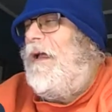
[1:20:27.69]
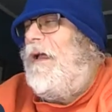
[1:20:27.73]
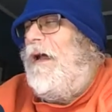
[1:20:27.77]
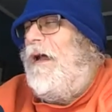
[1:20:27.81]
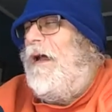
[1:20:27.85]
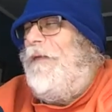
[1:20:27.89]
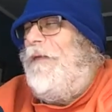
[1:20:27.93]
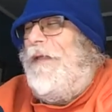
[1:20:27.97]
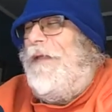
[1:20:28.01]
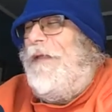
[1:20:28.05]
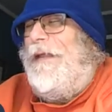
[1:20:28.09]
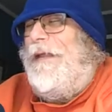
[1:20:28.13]

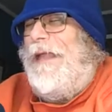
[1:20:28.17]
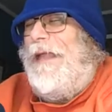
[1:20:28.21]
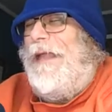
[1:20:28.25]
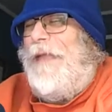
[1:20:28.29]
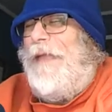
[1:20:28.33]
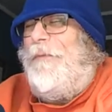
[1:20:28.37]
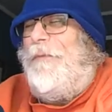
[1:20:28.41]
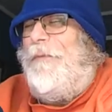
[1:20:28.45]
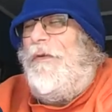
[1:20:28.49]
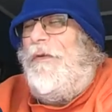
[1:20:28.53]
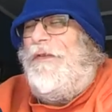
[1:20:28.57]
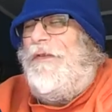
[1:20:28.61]
And then
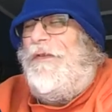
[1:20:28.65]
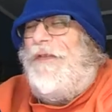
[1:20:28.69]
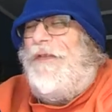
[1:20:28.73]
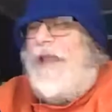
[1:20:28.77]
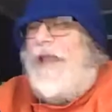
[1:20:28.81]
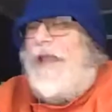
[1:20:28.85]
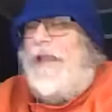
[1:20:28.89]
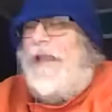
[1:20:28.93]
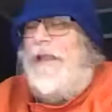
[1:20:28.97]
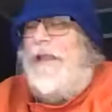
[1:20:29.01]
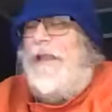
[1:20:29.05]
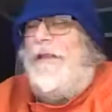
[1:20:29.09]
April
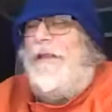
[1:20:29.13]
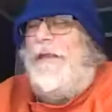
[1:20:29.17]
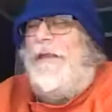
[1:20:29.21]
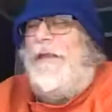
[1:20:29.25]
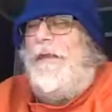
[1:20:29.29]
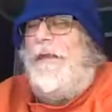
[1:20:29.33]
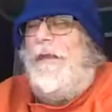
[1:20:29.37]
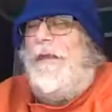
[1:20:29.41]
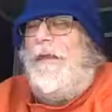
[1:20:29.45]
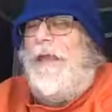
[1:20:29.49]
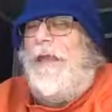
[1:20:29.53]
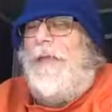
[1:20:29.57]
2nd,
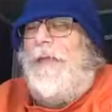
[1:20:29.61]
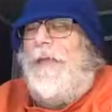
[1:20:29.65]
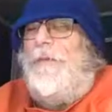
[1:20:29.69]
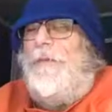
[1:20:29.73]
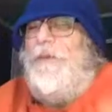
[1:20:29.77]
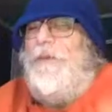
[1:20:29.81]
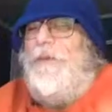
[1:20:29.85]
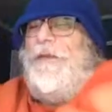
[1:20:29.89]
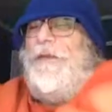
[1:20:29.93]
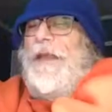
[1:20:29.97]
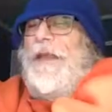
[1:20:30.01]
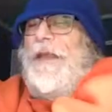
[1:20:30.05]

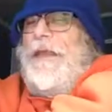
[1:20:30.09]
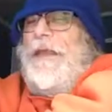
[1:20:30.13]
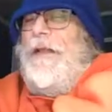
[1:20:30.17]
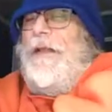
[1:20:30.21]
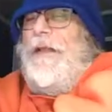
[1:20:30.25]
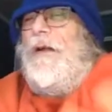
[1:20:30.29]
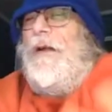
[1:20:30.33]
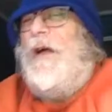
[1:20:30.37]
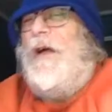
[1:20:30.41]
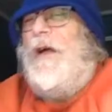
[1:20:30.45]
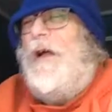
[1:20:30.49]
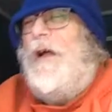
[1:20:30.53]
April 2nd,
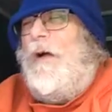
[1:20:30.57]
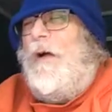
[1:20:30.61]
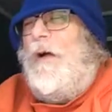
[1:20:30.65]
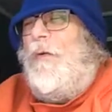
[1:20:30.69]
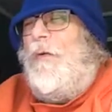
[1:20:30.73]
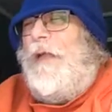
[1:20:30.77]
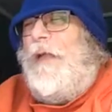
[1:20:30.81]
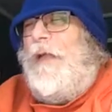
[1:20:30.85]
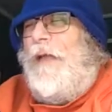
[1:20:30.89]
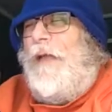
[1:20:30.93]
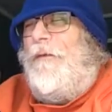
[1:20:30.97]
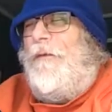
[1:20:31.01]

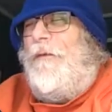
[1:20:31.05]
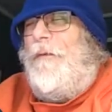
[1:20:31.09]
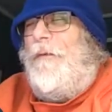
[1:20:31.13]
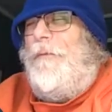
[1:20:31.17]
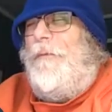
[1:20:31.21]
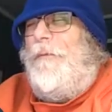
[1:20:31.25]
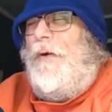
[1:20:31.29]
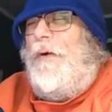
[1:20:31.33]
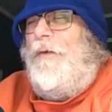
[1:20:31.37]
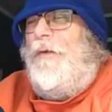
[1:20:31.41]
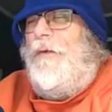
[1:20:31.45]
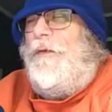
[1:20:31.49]
we have
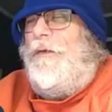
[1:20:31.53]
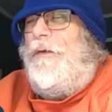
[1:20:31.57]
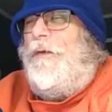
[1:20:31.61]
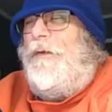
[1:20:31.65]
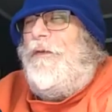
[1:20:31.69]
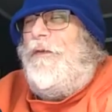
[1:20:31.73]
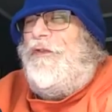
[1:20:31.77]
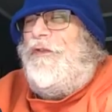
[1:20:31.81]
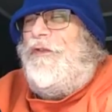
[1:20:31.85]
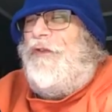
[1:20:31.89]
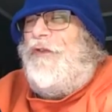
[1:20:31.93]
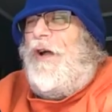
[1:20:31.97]
composer
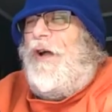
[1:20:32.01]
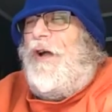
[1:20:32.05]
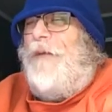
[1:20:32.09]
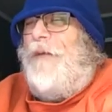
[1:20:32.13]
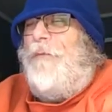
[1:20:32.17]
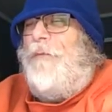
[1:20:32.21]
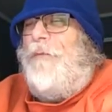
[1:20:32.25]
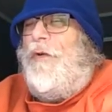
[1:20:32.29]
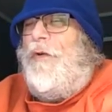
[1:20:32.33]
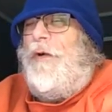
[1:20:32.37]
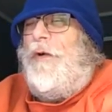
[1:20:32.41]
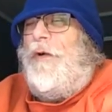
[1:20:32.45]
Sean
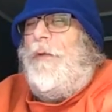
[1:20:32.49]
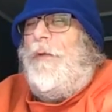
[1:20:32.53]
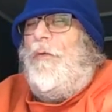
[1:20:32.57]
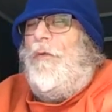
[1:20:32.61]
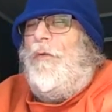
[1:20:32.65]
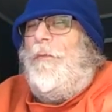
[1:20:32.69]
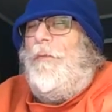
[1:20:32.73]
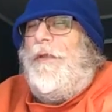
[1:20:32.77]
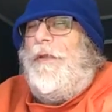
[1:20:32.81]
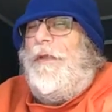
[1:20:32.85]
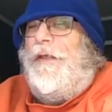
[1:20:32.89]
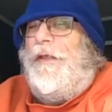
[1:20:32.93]
Murray
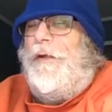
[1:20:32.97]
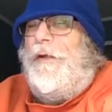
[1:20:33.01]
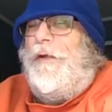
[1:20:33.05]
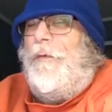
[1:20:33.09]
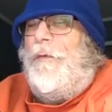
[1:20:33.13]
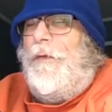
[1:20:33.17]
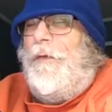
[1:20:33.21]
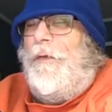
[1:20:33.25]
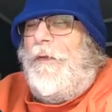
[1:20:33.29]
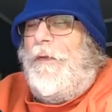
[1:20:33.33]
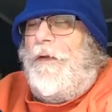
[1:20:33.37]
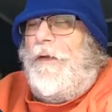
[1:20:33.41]
will be here
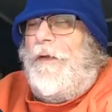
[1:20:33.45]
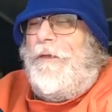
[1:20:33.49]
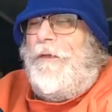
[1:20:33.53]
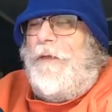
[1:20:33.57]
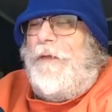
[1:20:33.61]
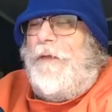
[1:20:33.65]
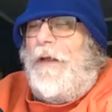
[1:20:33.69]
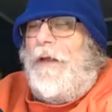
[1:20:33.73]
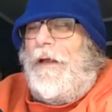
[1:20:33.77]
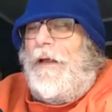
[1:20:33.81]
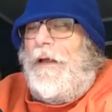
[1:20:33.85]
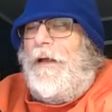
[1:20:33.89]
with us,
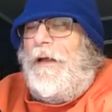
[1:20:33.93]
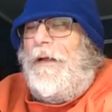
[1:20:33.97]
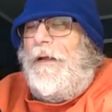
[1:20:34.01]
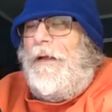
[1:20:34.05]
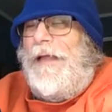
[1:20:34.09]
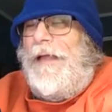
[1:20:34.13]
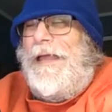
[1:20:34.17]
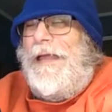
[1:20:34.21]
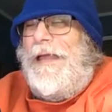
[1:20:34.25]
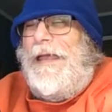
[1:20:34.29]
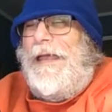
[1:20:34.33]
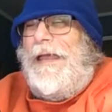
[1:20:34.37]
uh,
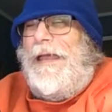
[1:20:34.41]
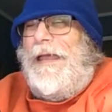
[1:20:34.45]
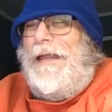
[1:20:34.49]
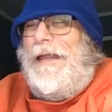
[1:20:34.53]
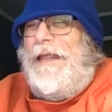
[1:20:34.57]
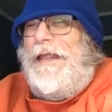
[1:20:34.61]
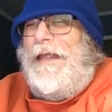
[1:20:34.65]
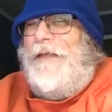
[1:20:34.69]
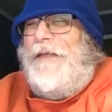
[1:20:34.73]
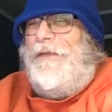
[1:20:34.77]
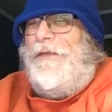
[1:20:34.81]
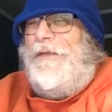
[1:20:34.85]
and
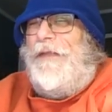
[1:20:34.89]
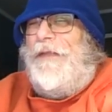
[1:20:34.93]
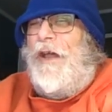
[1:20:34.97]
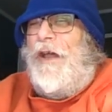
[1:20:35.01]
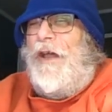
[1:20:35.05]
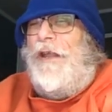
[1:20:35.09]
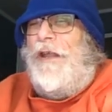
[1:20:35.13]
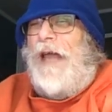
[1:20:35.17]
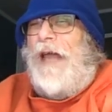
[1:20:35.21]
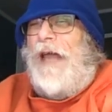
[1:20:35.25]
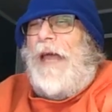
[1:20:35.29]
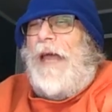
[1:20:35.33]
he has
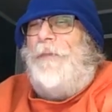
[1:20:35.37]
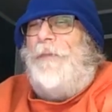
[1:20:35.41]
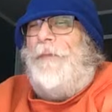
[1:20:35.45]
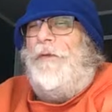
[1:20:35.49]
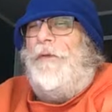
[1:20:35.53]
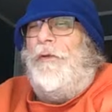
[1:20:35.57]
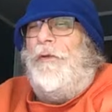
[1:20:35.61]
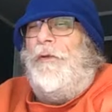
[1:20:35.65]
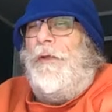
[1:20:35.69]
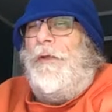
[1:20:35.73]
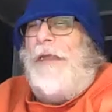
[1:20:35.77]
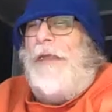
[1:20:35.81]
done
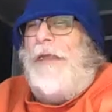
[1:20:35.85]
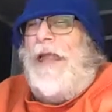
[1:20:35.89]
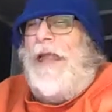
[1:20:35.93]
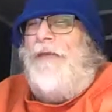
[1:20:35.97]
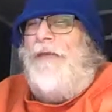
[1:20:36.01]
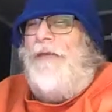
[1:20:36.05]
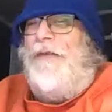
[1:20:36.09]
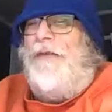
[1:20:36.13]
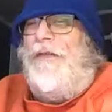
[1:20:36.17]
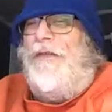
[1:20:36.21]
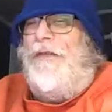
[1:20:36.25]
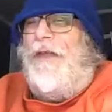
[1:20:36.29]
absolutely
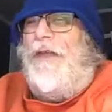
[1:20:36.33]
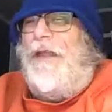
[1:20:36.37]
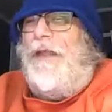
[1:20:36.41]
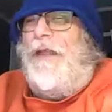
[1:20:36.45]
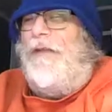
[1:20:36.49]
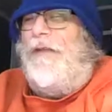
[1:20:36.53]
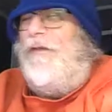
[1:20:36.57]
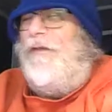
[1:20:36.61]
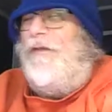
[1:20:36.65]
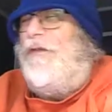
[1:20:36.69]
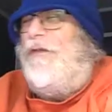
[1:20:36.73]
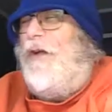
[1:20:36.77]

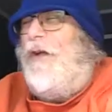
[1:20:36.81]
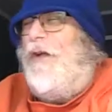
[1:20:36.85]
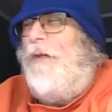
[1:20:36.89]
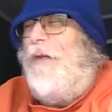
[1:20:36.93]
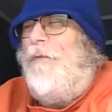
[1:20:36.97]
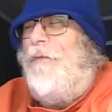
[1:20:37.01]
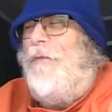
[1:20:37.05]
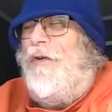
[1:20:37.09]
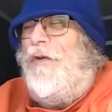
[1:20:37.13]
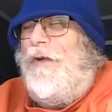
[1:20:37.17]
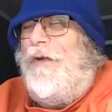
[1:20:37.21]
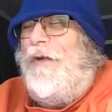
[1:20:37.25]
everything. Sean
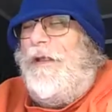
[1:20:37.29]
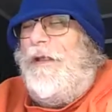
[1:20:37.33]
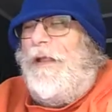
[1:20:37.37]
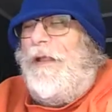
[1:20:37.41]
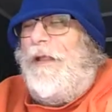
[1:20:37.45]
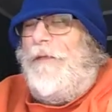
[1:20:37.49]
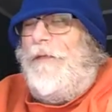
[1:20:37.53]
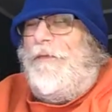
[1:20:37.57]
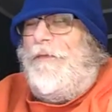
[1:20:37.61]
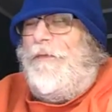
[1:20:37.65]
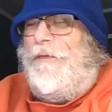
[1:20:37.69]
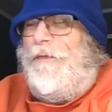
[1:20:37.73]
Murray,
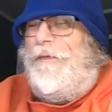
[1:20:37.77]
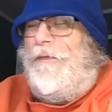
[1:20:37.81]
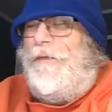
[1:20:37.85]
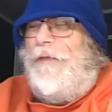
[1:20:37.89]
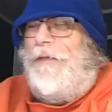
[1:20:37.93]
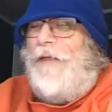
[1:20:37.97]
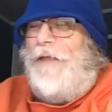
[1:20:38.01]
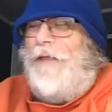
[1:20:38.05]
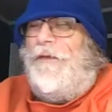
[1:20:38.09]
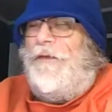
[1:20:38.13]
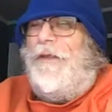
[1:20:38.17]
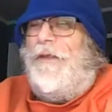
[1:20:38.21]
that's,
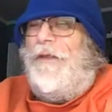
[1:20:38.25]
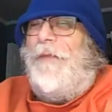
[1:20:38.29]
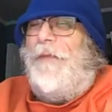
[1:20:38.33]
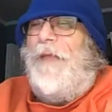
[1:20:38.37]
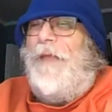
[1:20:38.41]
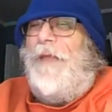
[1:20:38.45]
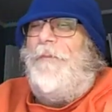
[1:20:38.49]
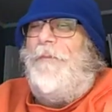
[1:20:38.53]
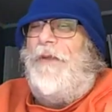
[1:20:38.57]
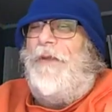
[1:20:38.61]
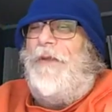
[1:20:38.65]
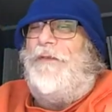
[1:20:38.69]
that's going to be
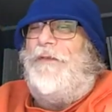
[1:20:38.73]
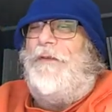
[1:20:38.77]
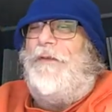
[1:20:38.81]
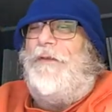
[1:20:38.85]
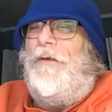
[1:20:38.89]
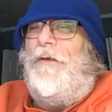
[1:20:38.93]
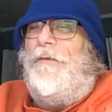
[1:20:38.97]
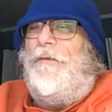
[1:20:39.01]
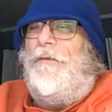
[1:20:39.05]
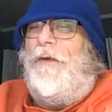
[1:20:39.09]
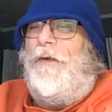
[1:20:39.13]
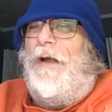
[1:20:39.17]
a big
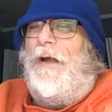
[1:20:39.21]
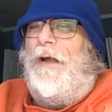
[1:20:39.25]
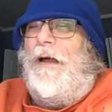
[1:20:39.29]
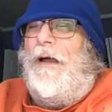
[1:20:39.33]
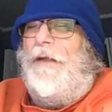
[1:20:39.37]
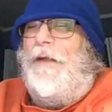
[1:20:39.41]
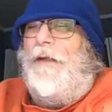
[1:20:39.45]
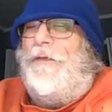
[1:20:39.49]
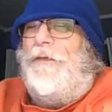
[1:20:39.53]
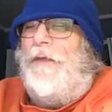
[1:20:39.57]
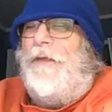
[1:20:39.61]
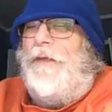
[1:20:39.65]
show for
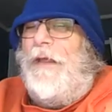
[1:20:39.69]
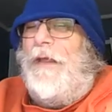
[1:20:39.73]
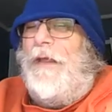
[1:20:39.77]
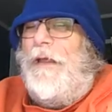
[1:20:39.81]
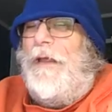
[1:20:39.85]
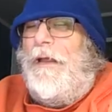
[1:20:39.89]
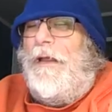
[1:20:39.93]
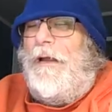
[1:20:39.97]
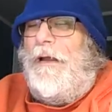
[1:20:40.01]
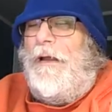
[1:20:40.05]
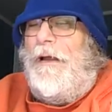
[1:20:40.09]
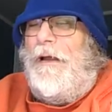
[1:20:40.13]
us.
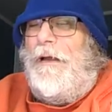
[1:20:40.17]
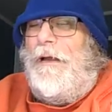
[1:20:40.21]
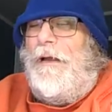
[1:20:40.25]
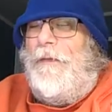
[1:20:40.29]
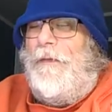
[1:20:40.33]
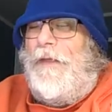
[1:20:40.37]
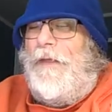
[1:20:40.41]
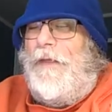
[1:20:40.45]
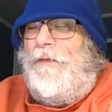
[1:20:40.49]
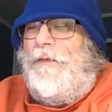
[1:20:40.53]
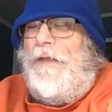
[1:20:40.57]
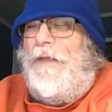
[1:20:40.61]
Uh,
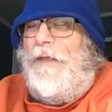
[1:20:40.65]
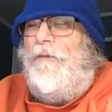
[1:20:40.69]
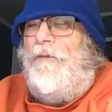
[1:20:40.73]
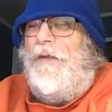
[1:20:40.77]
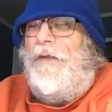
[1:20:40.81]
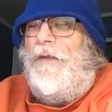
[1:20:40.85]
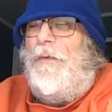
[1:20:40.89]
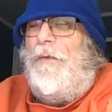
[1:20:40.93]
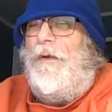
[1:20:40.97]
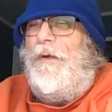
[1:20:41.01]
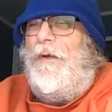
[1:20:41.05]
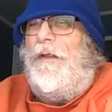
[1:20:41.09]
that's
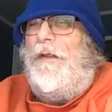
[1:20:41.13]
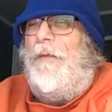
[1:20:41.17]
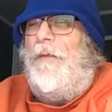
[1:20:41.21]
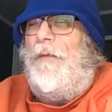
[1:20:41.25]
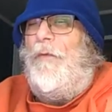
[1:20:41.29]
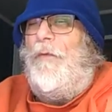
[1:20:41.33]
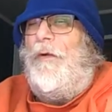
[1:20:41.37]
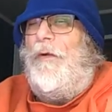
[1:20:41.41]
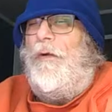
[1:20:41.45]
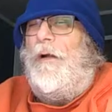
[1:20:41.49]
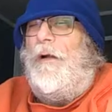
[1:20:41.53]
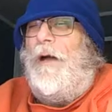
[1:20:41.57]
definitely one of the
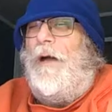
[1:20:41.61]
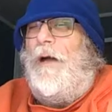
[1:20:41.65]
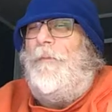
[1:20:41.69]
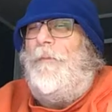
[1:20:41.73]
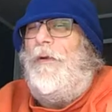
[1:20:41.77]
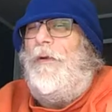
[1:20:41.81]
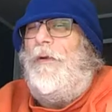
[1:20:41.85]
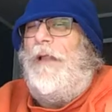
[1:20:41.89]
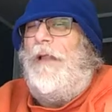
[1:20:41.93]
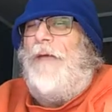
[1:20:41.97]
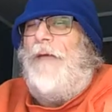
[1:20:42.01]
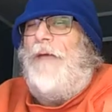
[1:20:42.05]
more
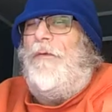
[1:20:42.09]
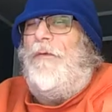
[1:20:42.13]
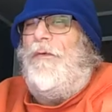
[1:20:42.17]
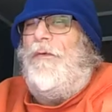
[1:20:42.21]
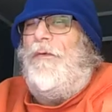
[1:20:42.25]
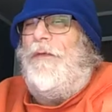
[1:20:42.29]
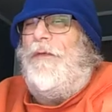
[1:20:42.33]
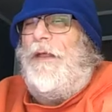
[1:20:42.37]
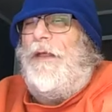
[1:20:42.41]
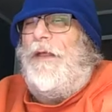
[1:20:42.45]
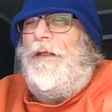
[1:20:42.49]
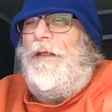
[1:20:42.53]
upper
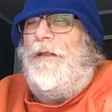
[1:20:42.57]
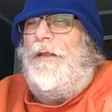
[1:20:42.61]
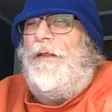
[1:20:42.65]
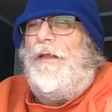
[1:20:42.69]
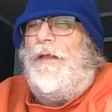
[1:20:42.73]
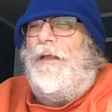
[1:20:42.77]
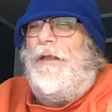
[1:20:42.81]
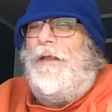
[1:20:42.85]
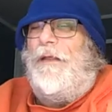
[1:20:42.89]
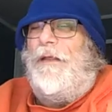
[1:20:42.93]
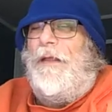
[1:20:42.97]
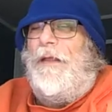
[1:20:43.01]
level
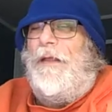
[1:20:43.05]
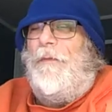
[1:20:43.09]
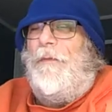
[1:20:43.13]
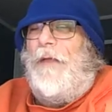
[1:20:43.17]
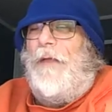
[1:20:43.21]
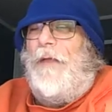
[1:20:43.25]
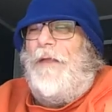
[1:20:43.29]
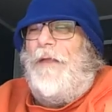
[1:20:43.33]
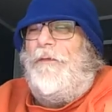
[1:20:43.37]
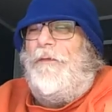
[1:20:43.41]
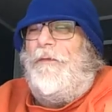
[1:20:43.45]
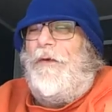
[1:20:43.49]
uh, uh,
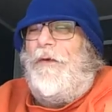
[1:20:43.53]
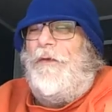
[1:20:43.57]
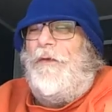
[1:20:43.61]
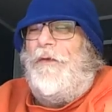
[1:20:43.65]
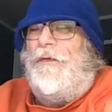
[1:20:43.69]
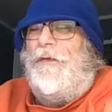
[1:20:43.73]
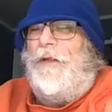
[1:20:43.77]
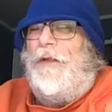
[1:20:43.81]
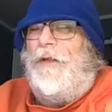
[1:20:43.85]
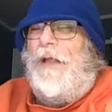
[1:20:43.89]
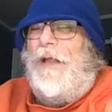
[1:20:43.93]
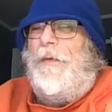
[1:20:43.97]
uh, as far as
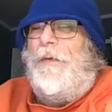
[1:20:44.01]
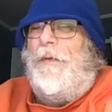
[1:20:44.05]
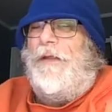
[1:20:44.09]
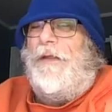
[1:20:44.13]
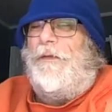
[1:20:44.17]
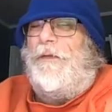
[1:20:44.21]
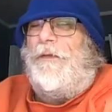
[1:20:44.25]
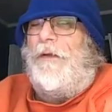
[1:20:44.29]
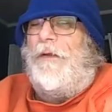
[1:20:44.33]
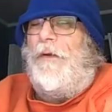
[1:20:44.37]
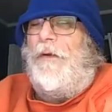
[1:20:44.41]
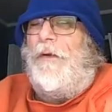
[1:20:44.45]

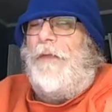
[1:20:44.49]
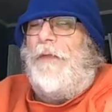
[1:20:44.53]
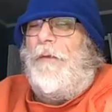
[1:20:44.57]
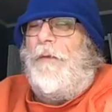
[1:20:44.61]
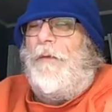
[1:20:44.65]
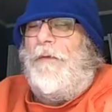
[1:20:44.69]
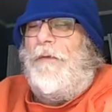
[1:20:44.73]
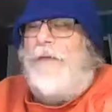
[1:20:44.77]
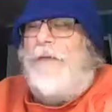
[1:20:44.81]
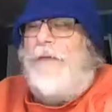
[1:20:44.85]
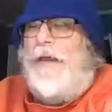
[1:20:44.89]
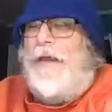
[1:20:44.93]
celebrities go that
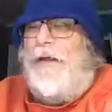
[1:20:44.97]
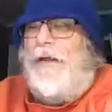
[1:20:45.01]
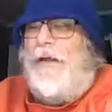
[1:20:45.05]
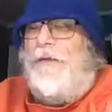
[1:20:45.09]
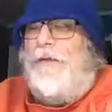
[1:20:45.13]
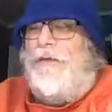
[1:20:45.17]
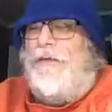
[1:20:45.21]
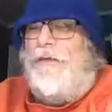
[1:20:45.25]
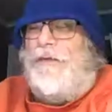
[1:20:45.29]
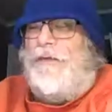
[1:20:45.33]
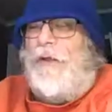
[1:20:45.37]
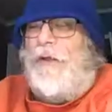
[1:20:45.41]
we've had on
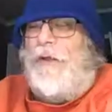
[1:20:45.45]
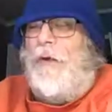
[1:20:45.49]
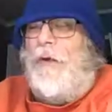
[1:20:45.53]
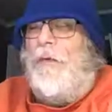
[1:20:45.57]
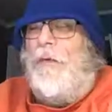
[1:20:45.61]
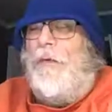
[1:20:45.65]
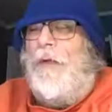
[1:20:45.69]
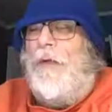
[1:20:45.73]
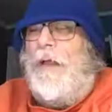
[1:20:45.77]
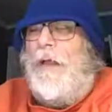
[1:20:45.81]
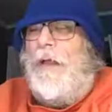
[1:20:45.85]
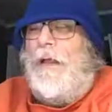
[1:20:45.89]
the show.